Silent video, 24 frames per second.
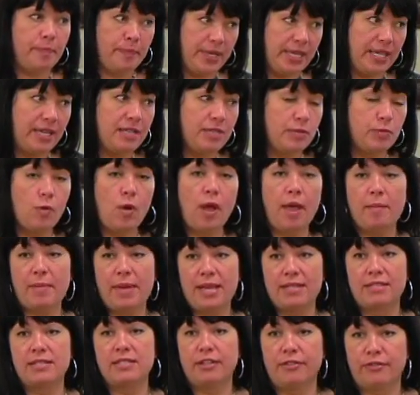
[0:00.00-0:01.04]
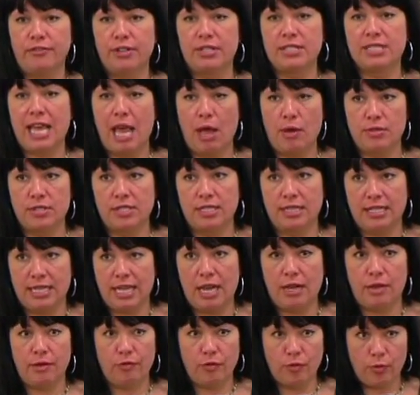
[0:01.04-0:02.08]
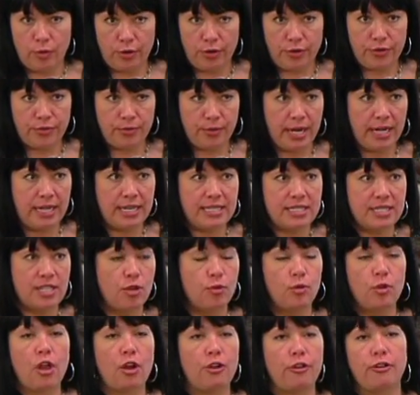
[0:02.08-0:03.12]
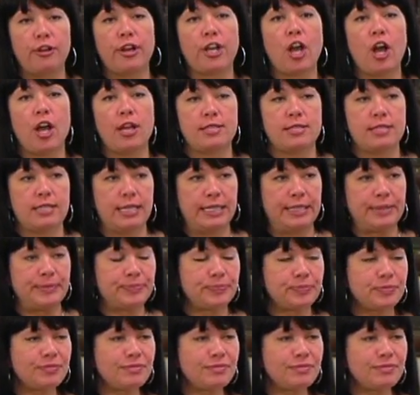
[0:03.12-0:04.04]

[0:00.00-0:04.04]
because Y makes different sounds at the end of a word, right? It's no longer a consonant.